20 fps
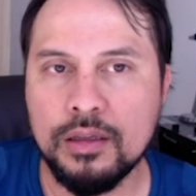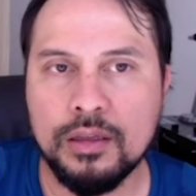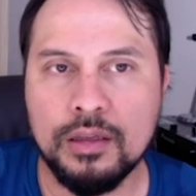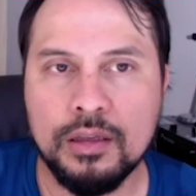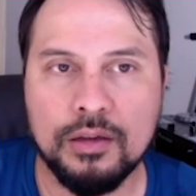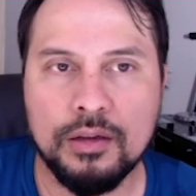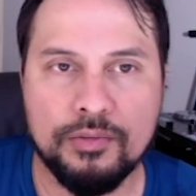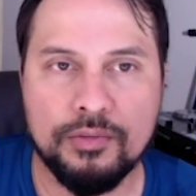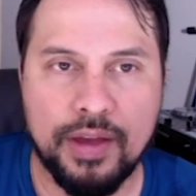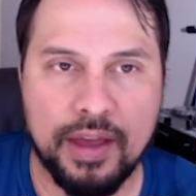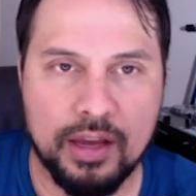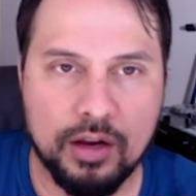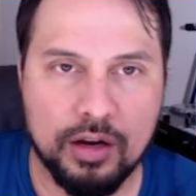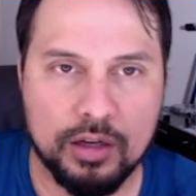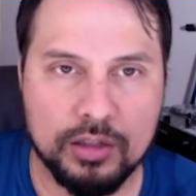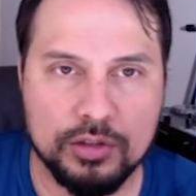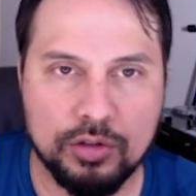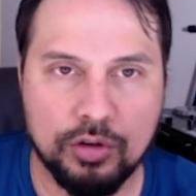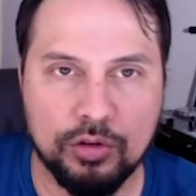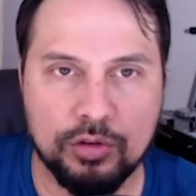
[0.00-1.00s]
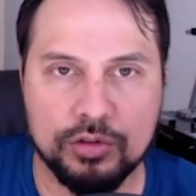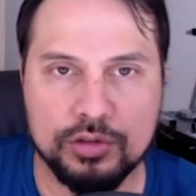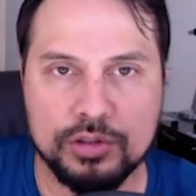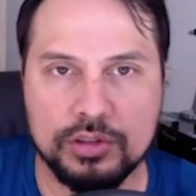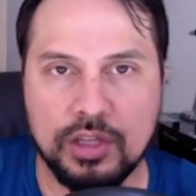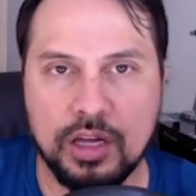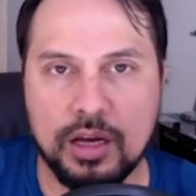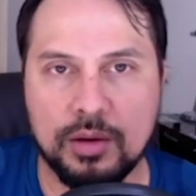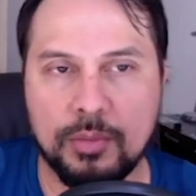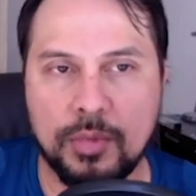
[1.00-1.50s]
Vanguard Total
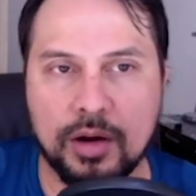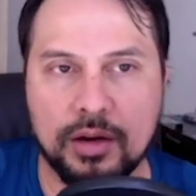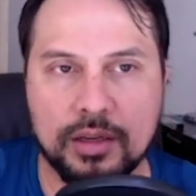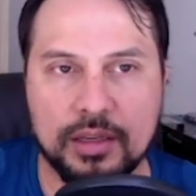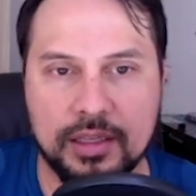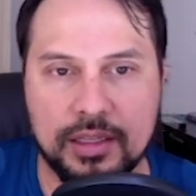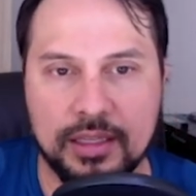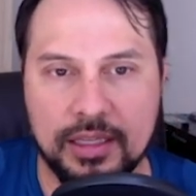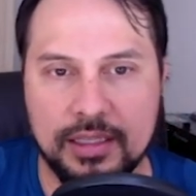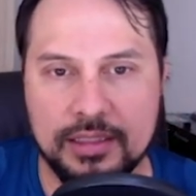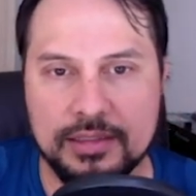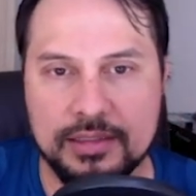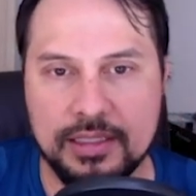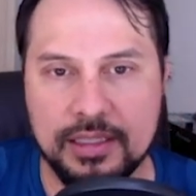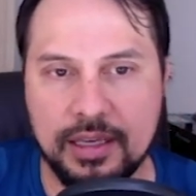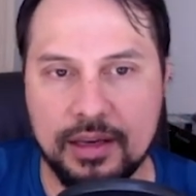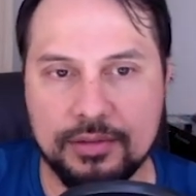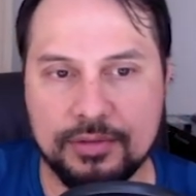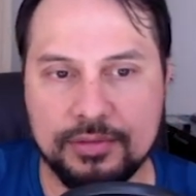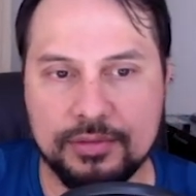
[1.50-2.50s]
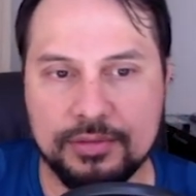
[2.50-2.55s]
Stock Market ETF.